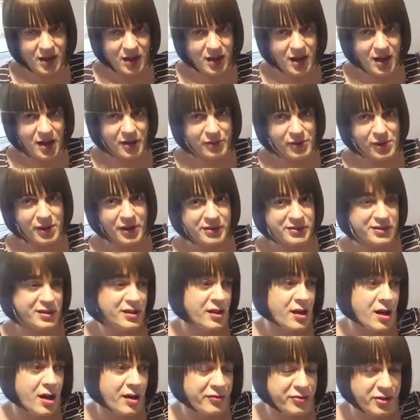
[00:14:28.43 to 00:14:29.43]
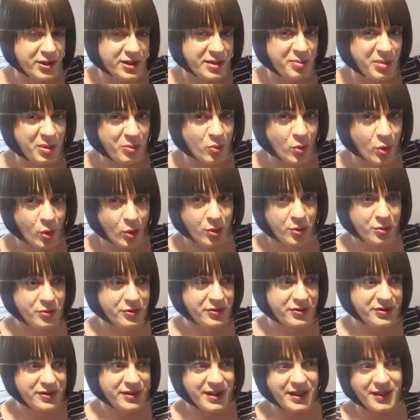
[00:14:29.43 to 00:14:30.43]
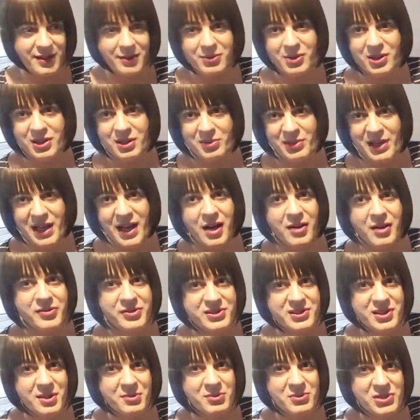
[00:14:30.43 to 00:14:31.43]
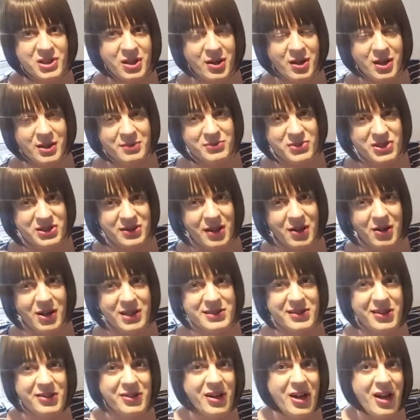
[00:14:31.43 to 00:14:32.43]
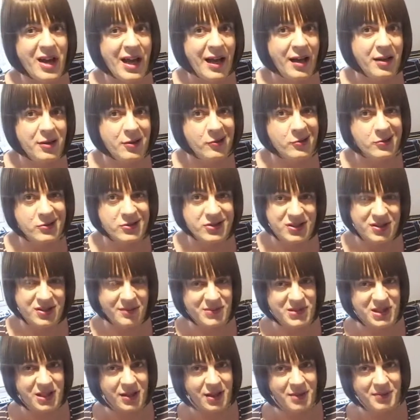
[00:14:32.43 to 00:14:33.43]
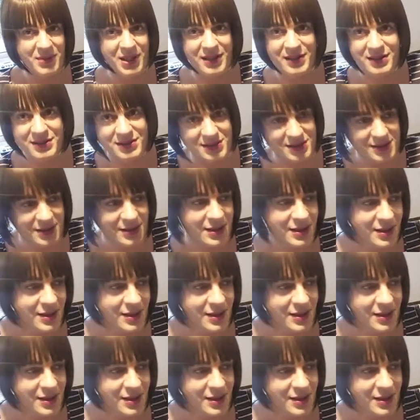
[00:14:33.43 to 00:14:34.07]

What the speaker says: already been warned that I'm going to be out for some time, so I don't know how long some time is.